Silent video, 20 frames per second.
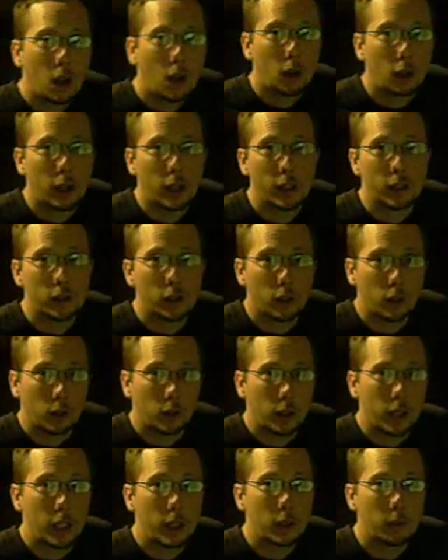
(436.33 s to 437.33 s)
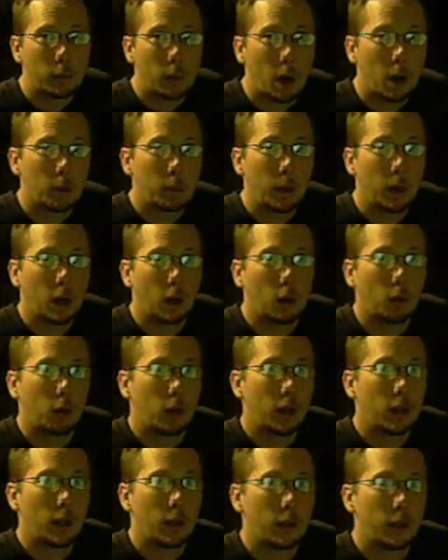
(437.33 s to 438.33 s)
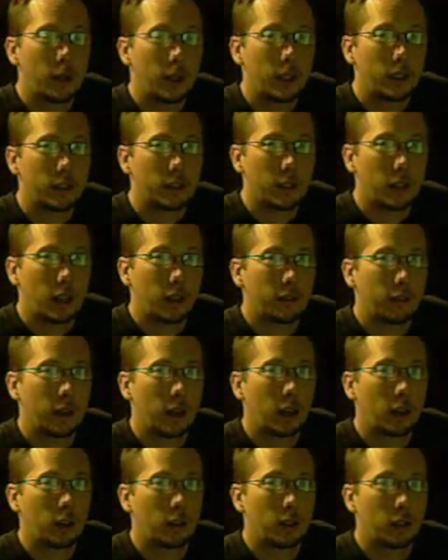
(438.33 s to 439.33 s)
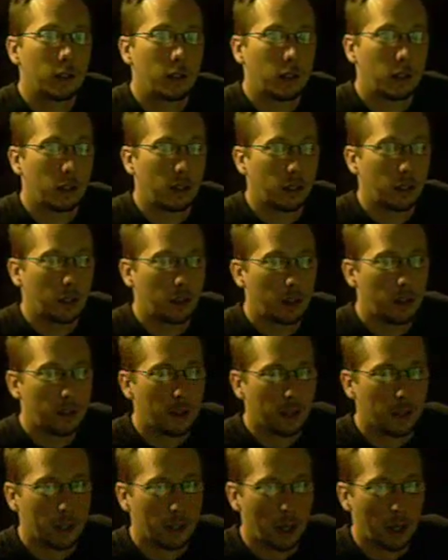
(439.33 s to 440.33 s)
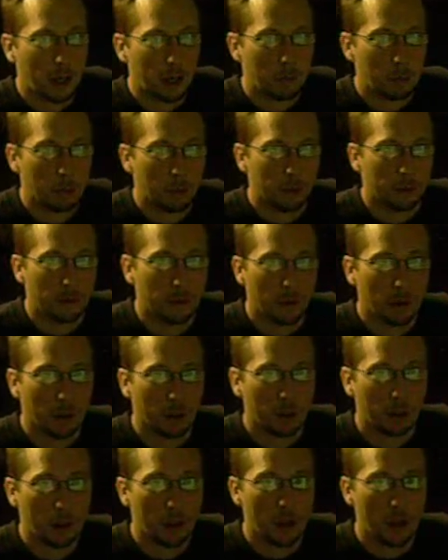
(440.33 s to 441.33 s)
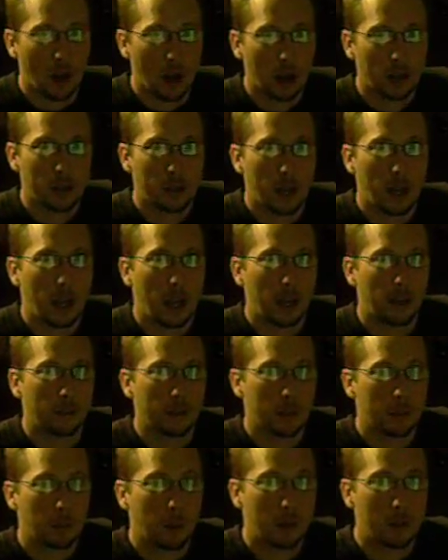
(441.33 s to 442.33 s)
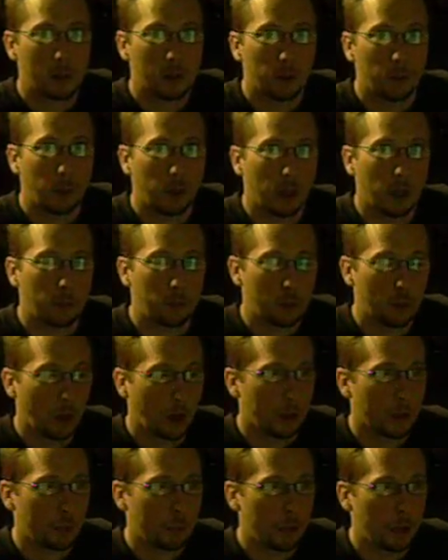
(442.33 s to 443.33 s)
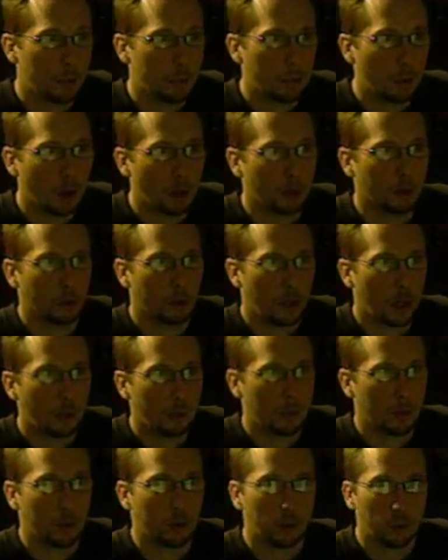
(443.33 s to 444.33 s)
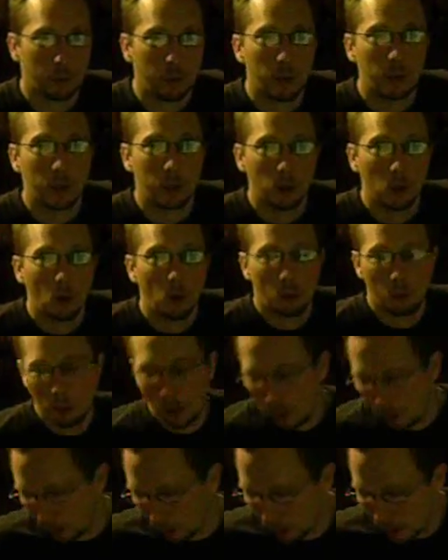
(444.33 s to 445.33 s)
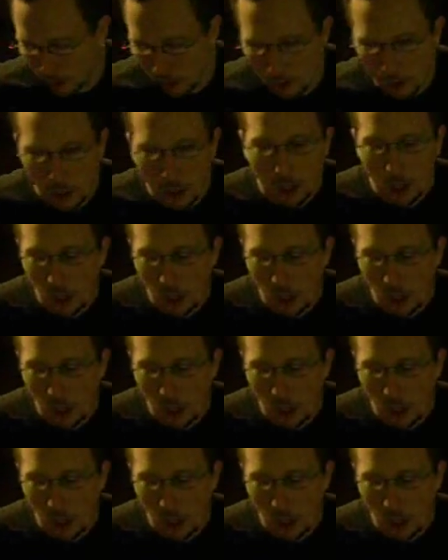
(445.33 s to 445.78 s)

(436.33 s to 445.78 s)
Okay, so in the Mont Bell, one of the things that I found that I prefer not to have, especially when I'm trying to be bundled up in the really cold weather, is